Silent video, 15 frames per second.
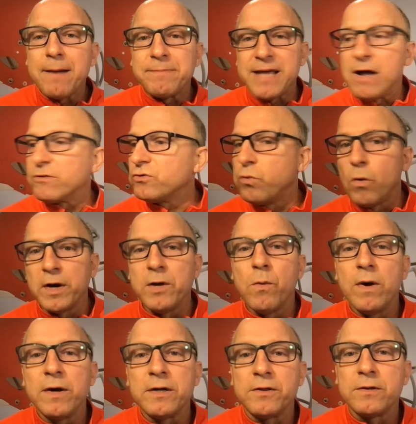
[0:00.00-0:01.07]
I'm down
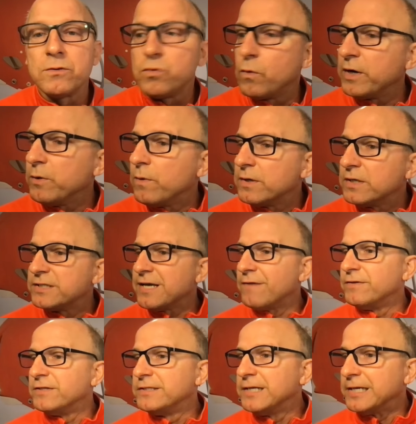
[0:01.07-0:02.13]

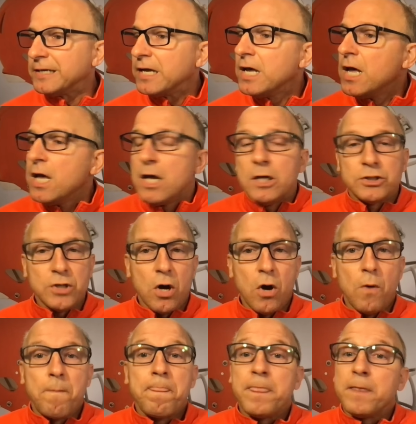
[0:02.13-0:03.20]
21-17. So